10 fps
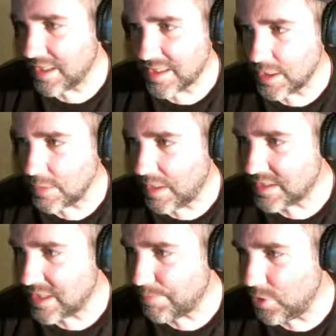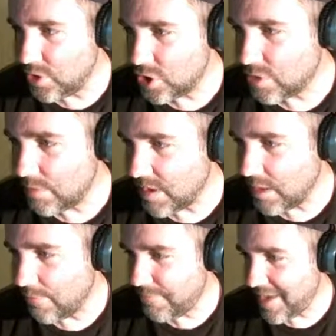things while it's uploading. Shrink my little
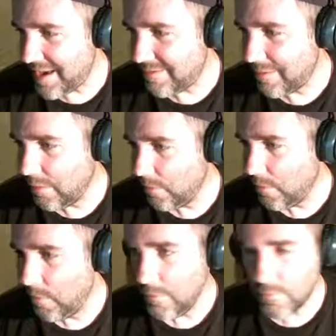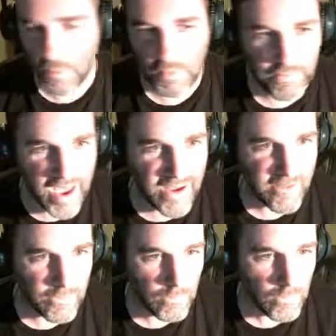face. Shrink my
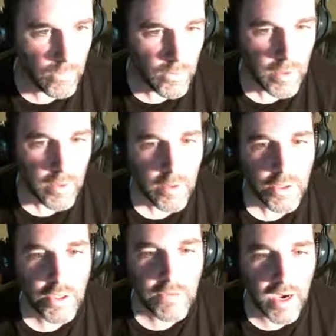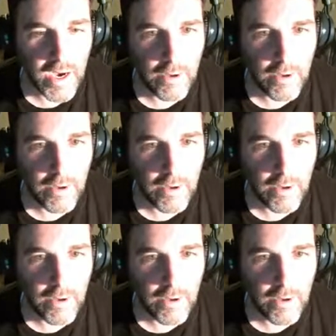face. You got